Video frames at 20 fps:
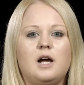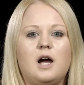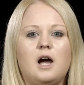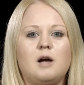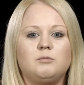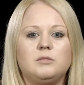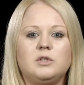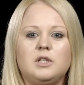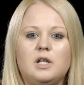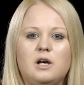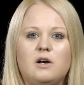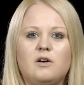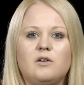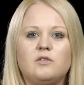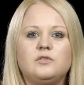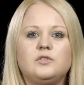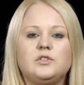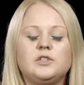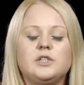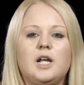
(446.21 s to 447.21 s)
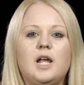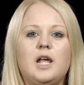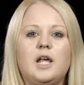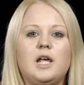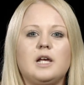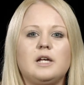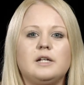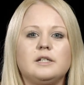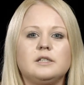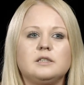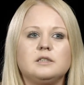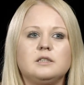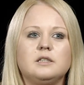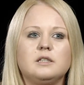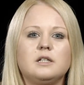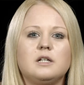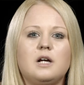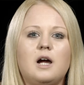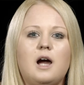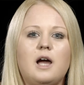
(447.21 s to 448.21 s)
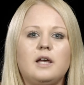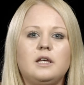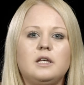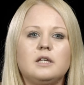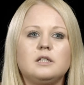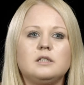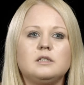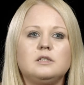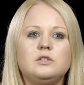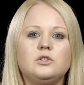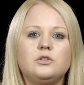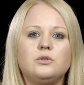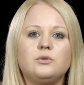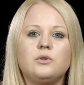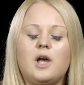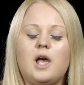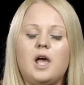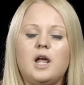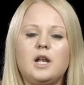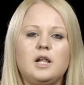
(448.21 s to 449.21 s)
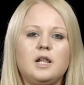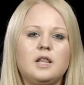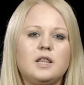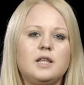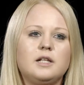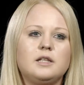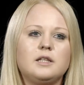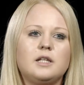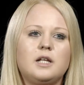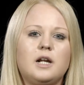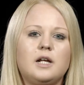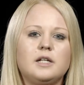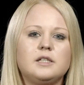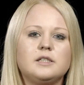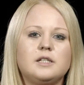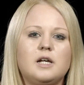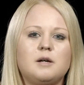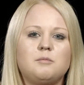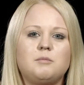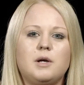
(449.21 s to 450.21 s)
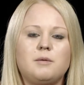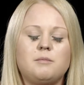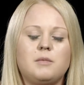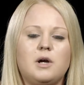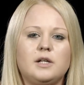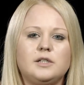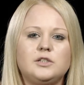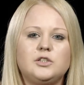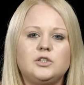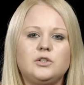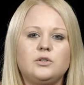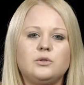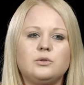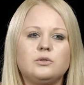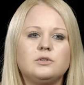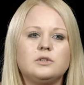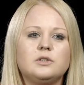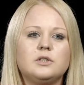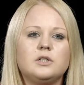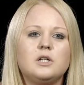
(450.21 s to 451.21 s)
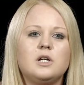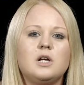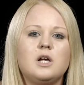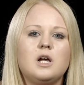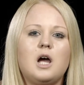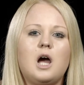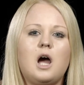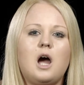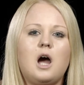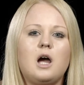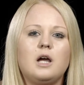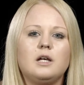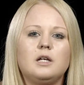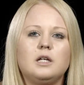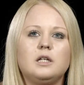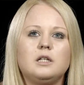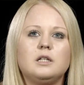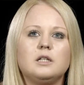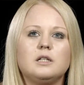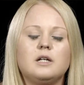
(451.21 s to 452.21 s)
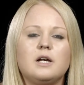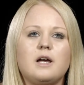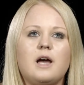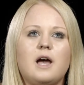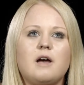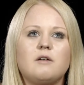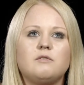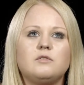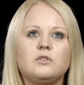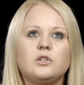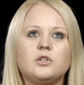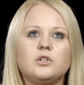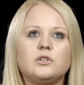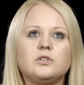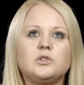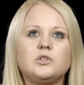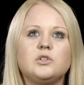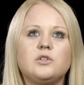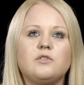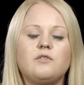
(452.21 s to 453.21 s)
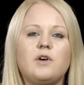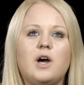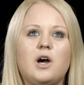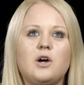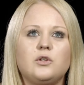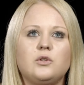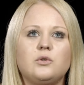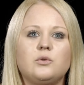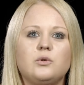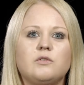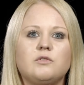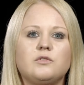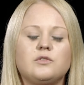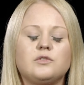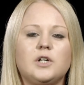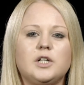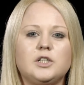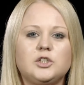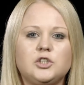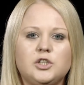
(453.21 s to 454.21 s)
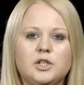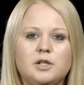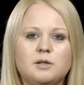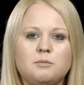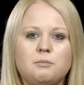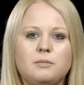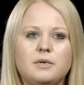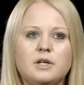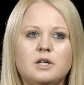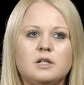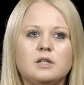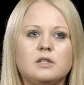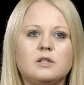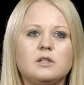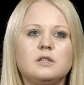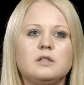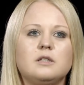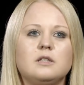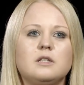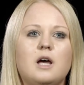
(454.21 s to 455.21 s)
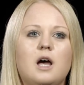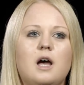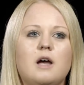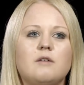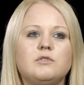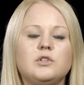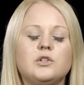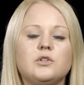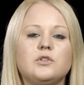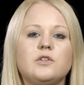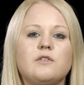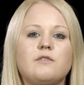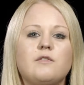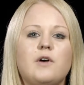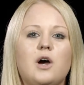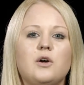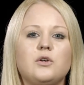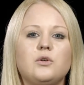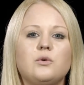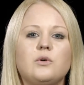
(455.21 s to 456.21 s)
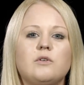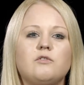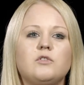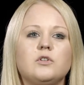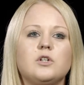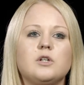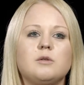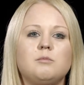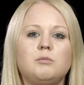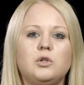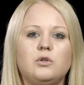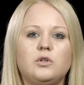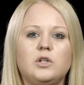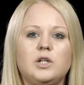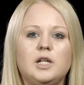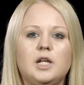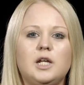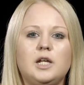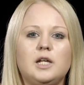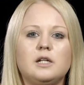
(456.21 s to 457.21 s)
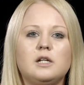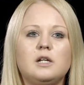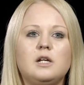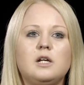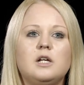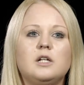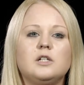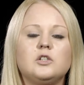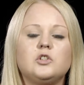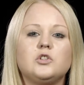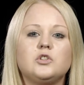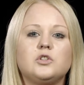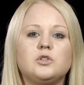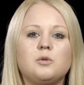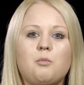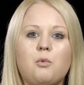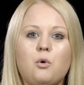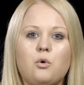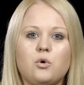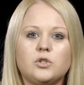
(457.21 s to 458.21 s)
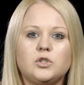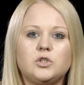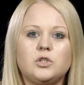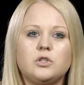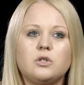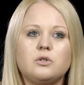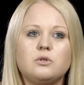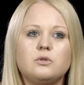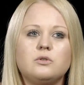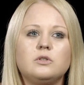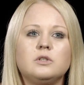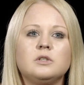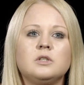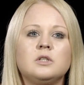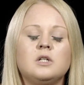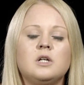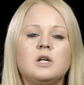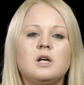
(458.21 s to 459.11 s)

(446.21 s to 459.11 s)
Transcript: I'm loved and I can do anything that I set my mind to. I have learned the value of friendship. I've learned the value of a community to support you.